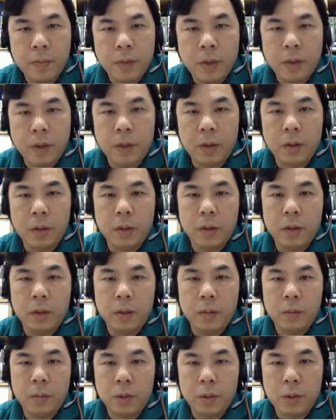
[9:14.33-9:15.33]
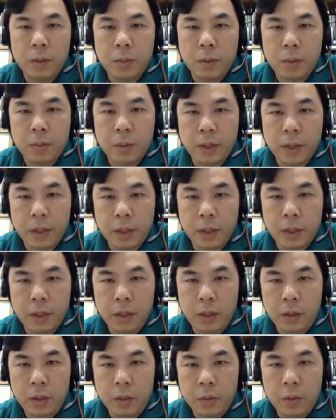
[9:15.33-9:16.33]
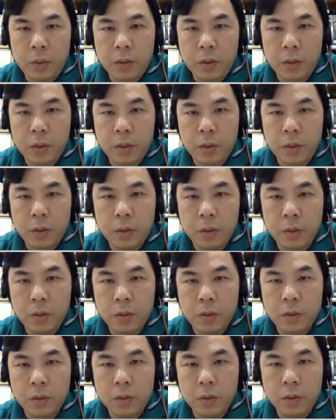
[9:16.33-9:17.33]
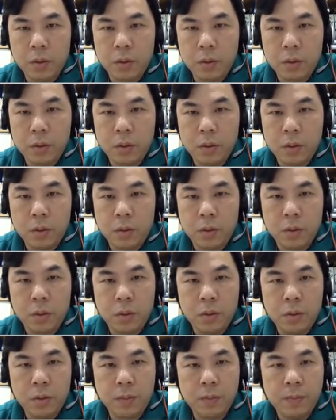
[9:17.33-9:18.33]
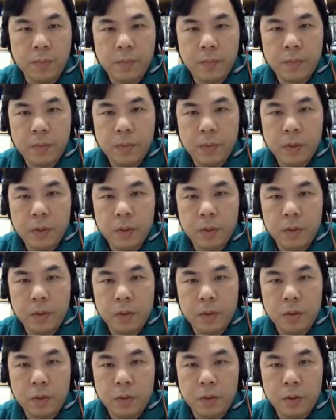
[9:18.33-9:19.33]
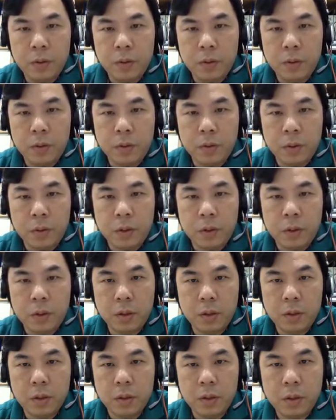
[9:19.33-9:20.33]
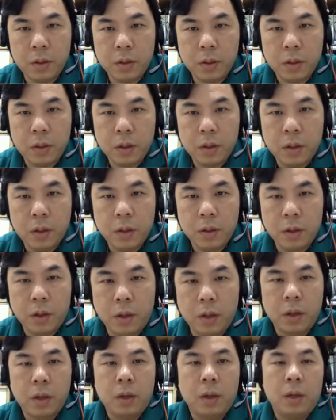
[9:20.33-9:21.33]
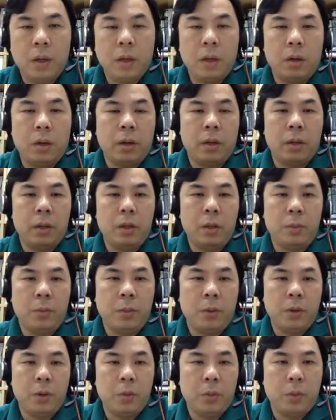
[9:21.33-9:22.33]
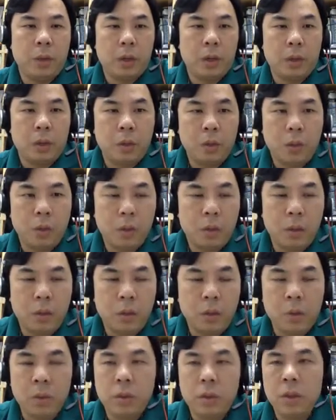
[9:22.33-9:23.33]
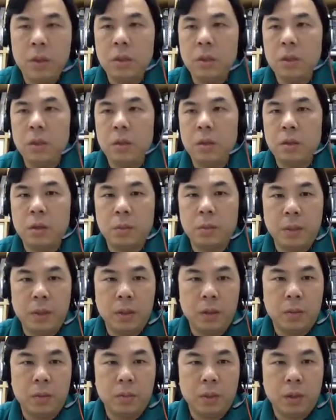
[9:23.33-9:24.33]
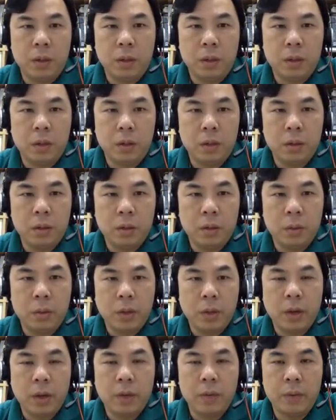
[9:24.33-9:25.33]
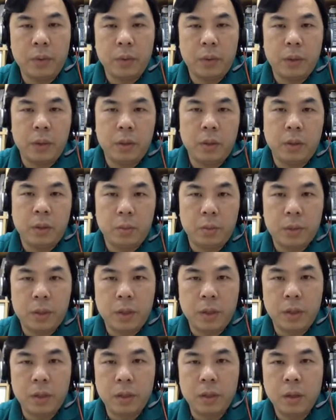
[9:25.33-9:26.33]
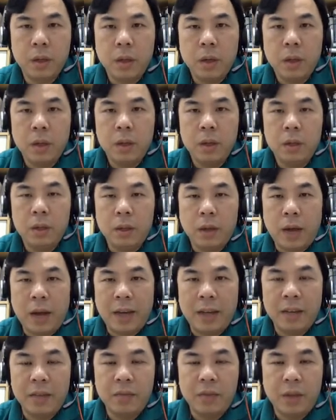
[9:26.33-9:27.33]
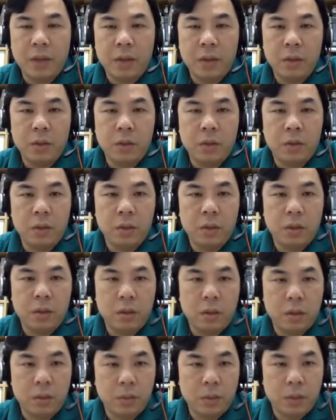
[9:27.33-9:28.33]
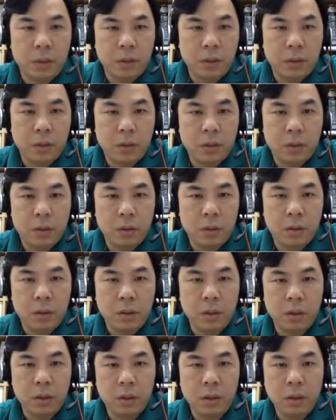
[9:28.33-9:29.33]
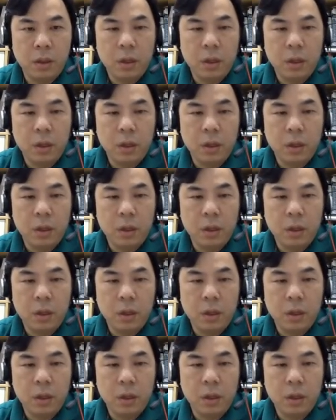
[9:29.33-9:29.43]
and then multiplied by e, which is equal to 0, 0, 0 here. Okay, now at this point we are not using determinant because we have already obtained the eigenvalues using determinant. So here